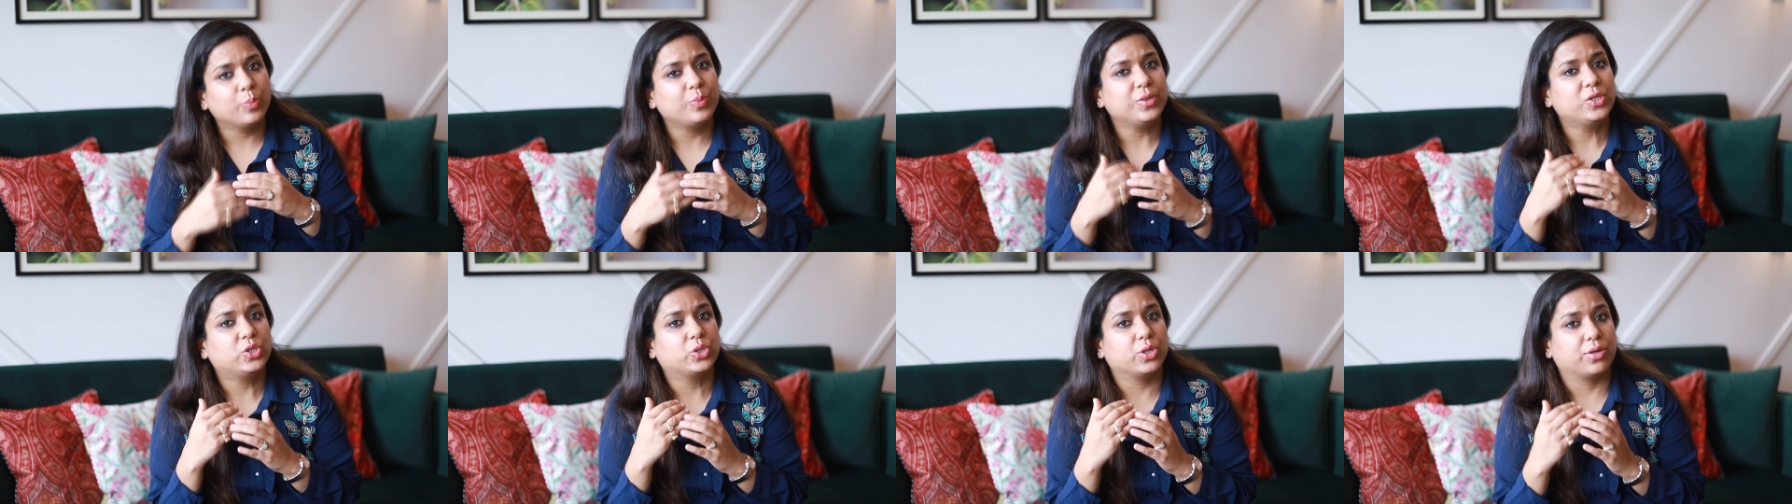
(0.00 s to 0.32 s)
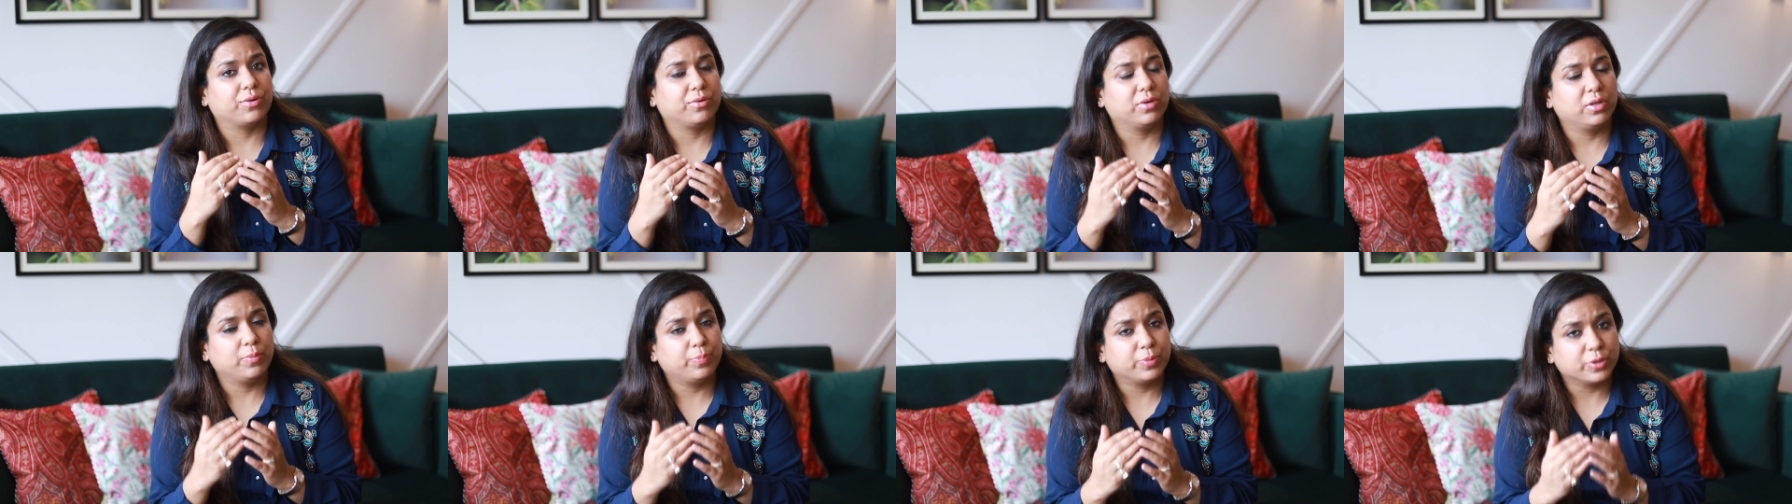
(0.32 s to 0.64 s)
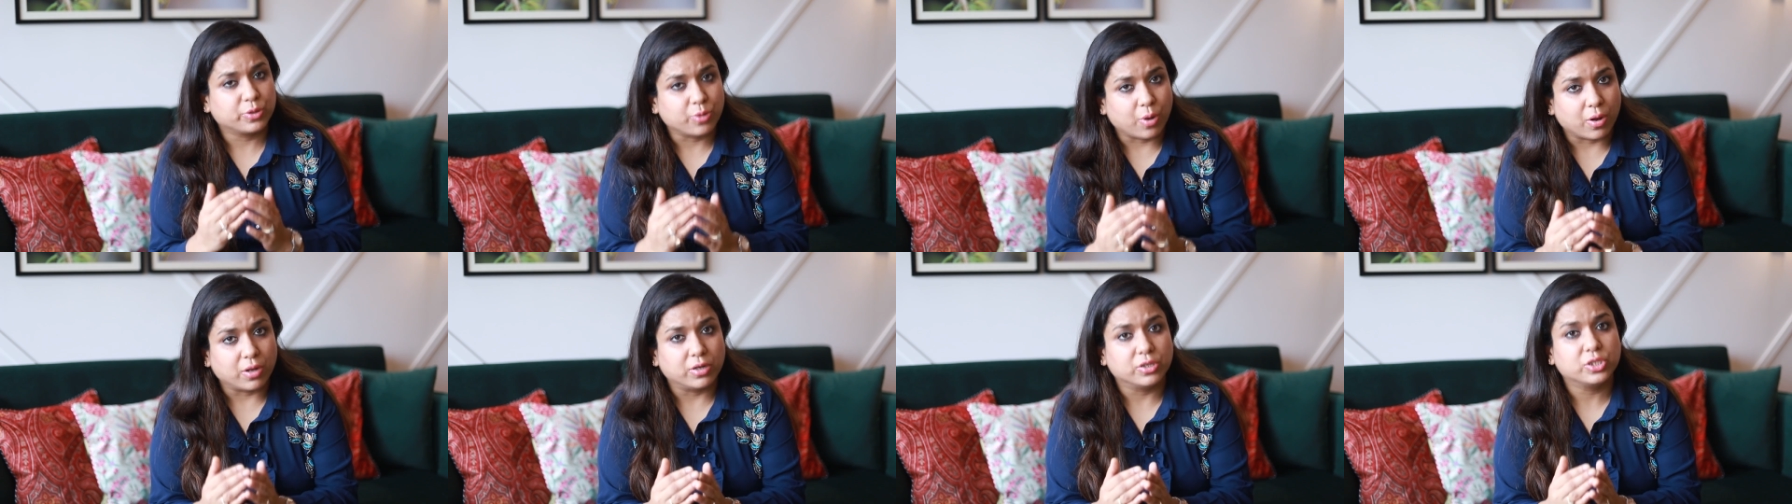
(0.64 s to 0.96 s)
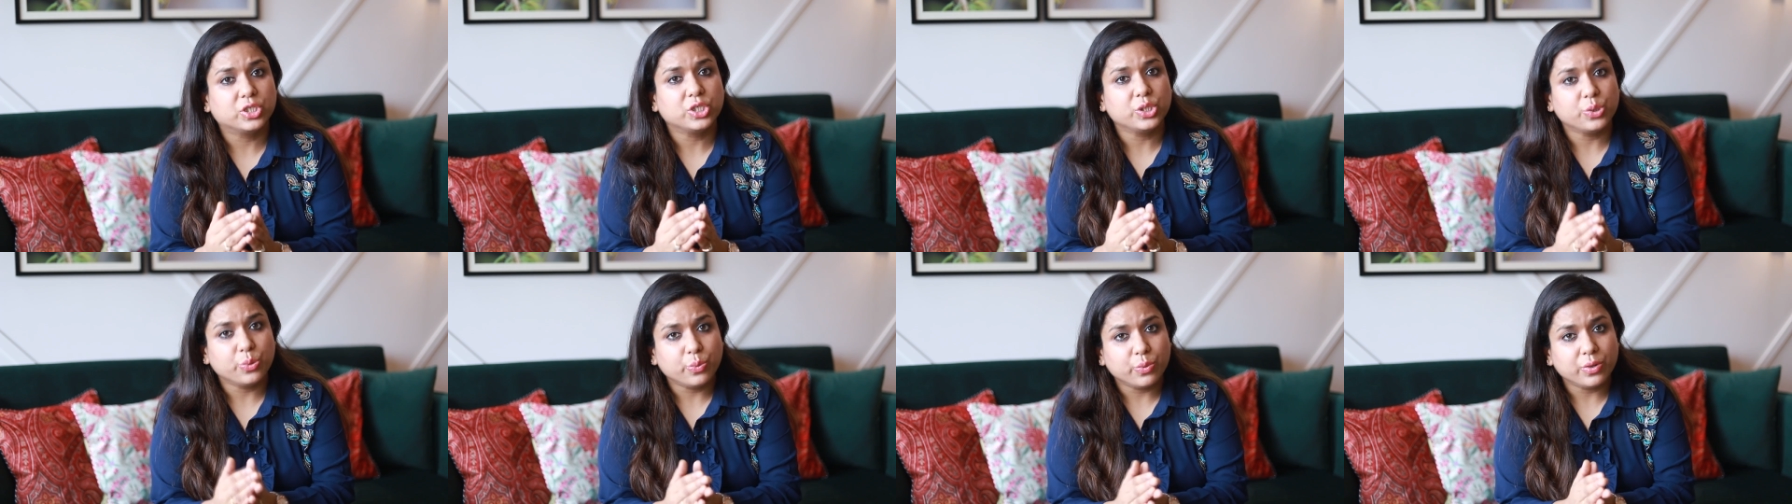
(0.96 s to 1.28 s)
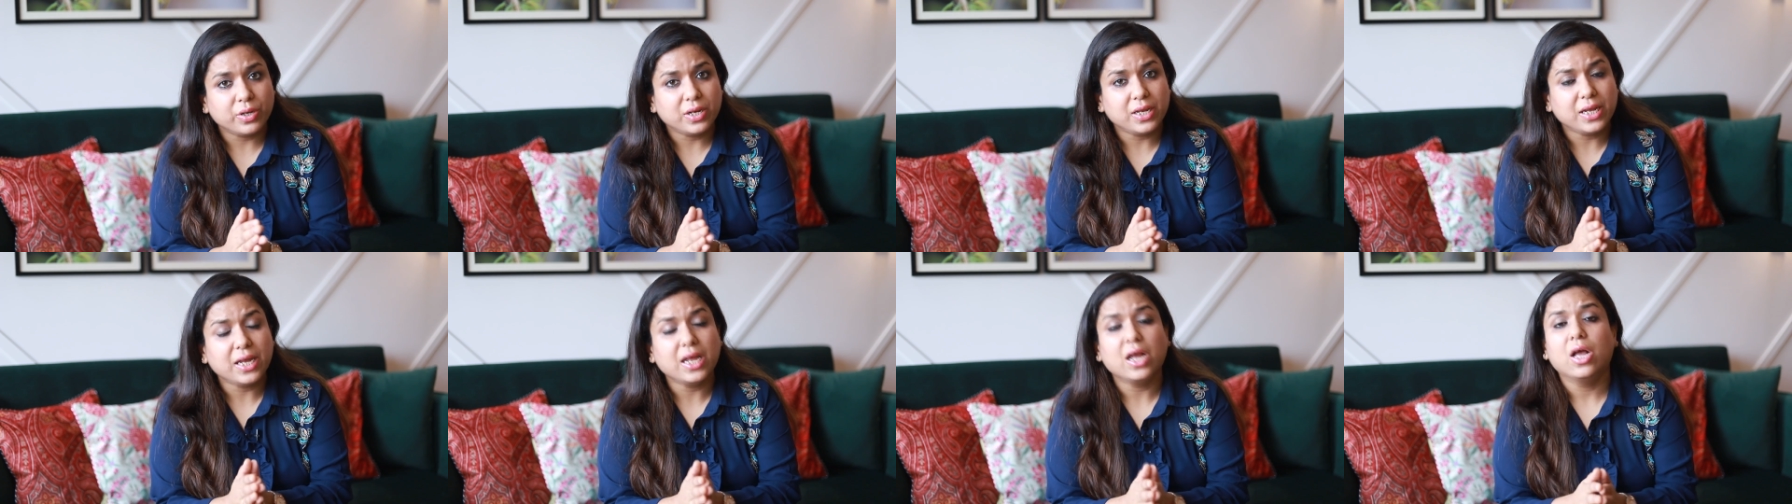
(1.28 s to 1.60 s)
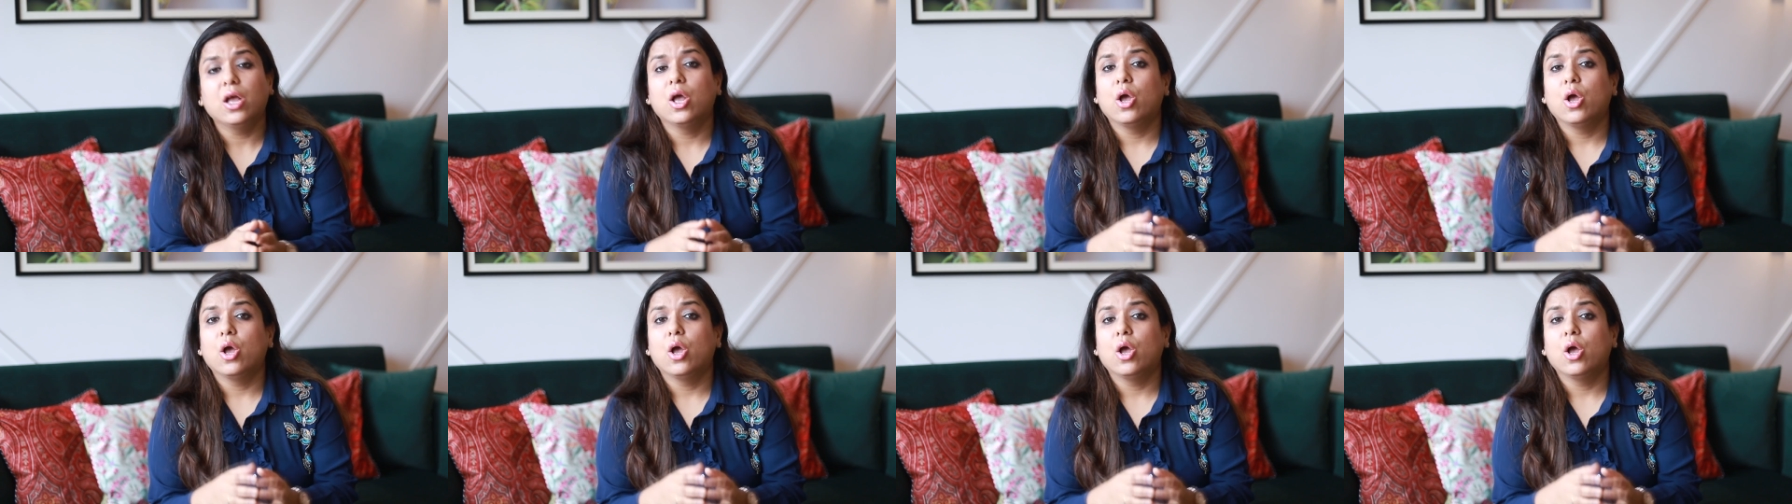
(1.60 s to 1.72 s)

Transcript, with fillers: with general pathology only,